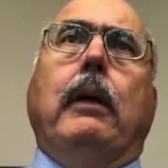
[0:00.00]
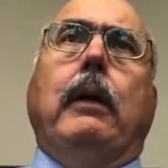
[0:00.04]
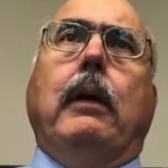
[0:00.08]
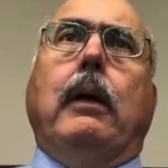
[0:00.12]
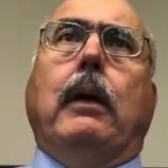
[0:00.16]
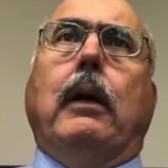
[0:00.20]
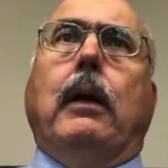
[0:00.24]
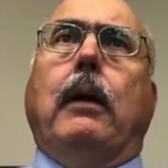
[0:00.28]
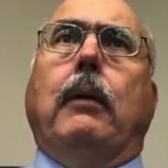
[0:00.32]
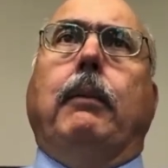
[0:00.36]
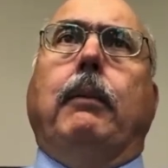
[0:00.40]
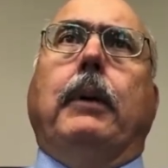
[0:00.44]

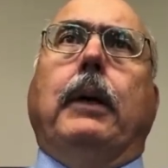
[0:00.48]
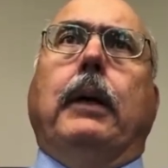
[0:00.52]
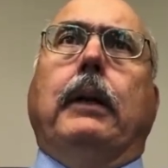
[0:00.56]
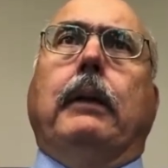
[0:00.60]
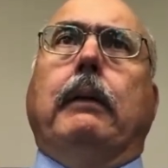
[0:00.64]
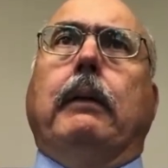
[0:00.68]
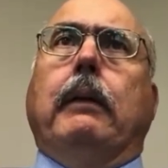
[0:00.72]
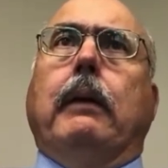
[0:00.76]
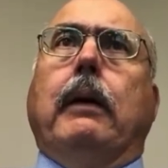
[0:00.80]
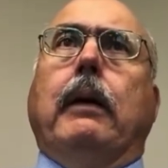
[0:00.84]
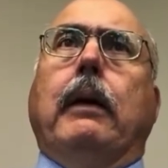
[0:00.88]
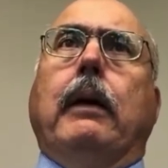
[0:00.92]
Uh,
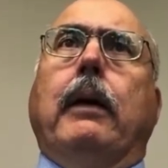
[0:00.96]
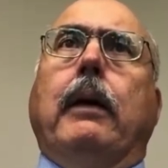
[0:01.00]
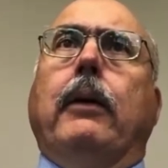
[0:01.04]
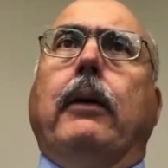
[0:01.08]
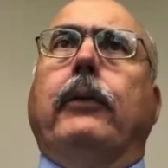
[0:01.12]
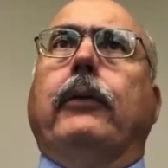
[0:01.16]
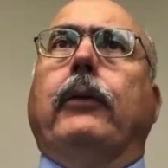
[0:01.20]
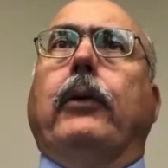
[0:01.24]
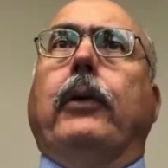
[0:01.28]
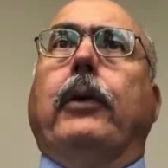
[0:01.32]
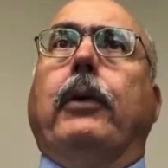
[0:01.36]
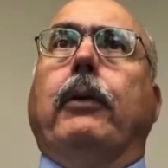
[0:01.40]
but uh, I
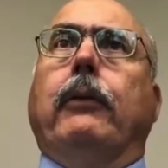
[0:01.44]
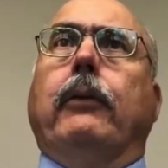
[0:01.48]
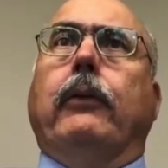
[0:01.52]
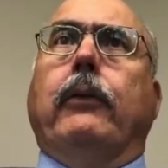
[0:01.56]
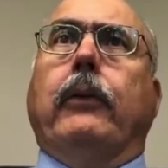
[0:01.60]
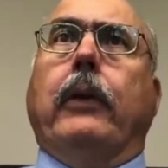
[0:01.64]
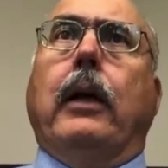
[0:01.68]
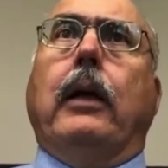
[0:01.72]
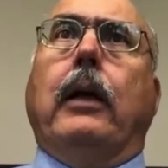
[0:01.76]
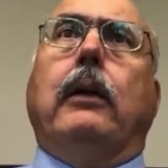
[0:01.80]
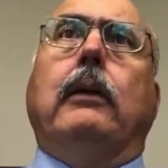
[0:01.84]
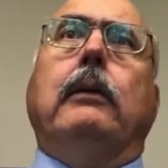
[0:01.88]
also don't
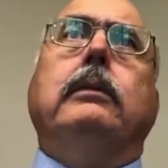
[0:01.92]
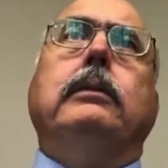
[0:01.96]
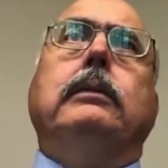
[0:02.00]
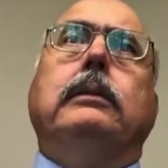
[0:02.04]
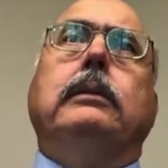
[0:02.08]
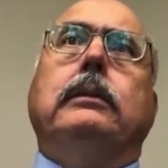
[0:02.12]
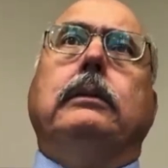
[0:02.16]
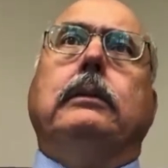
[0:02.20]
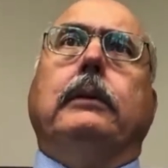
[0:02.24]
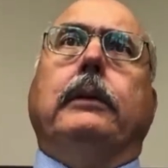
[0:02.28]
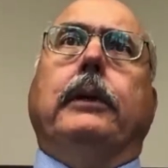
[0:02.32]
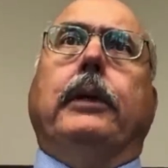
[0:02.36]
sell,
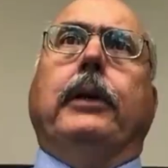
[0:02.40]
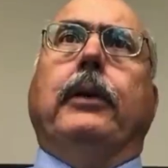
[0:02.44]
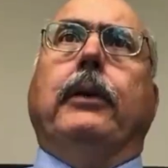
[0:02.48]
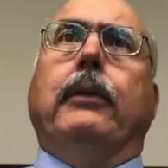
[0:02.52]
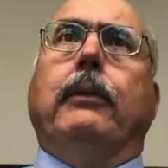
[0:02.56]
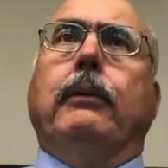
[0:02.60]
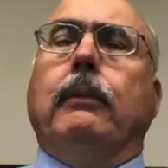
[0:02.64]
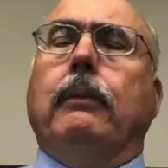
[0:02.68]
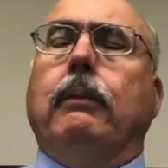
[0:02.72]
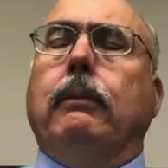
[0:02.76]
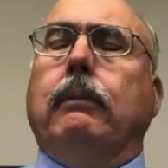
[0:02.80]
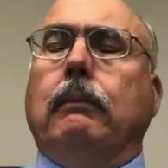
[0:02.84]
you
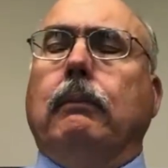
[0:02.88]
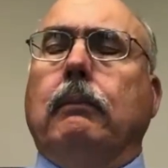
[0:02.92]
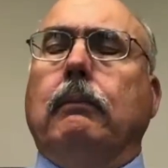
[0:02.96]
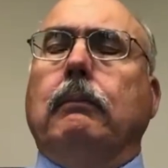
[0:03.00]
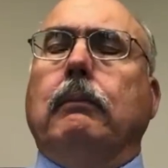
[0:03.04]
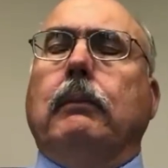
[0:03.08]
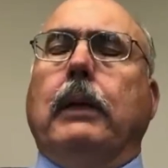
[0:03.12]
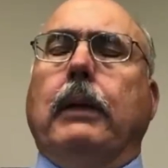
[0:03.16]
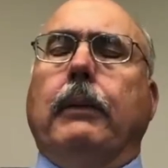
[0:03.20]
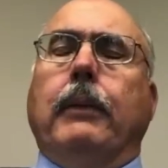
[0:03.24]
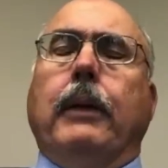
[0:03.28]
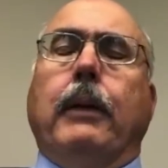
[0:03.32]
know,
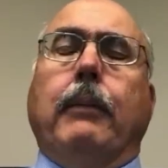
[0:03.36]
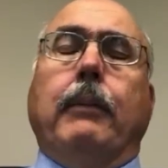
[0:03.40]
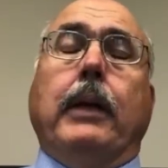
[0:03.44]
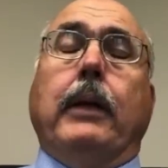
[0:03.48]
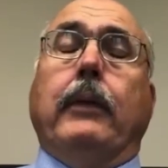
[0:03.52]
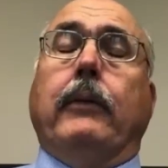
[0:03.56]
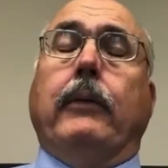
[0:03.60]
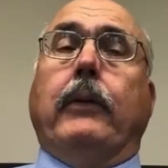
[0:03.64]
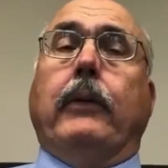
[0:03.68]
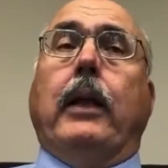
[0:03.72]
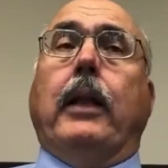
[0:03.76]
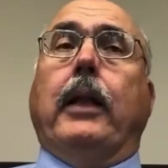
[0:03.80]
I'm
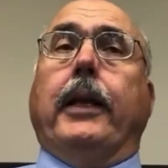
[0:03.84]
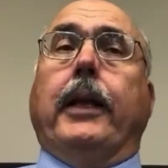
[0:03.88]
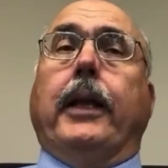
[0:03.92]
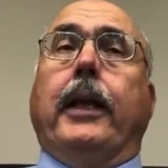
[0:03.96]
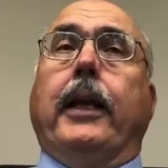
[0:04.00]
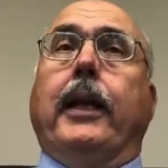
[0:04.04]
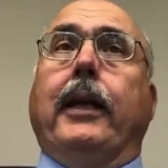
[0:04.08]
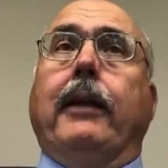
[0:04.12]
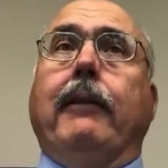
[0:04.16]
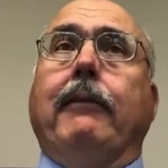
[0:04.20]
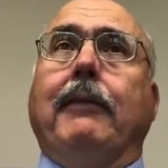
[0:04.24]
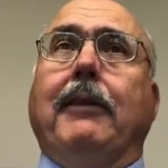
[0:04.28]
not selling
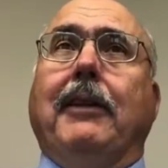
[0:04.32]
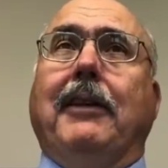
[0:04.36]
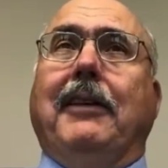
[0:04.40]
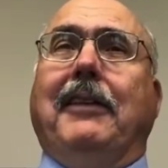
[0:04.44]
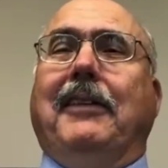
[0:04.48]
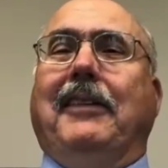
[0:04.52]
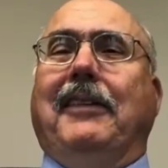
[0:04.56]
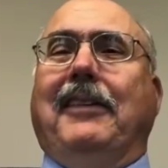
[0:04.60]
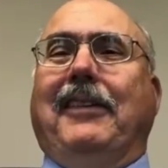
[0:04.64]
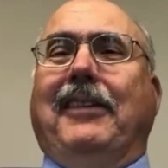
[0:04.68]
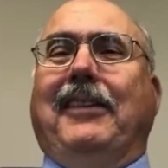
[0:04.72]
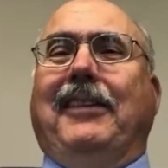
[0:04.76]
any.
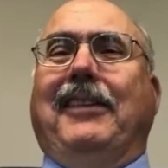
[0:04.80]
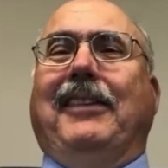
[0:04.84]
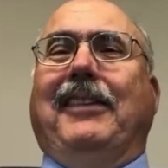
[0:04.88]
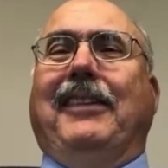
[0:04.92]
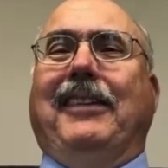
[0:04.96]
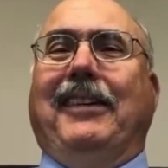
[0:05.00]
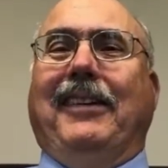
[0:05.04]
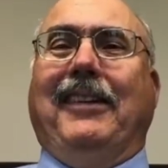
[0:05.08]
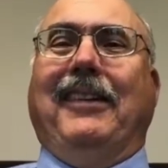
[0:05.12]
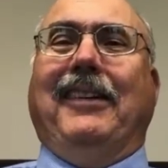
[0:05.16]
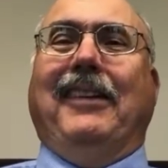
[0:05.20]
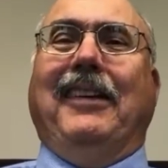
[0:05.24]

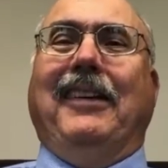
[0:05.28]
Yeah.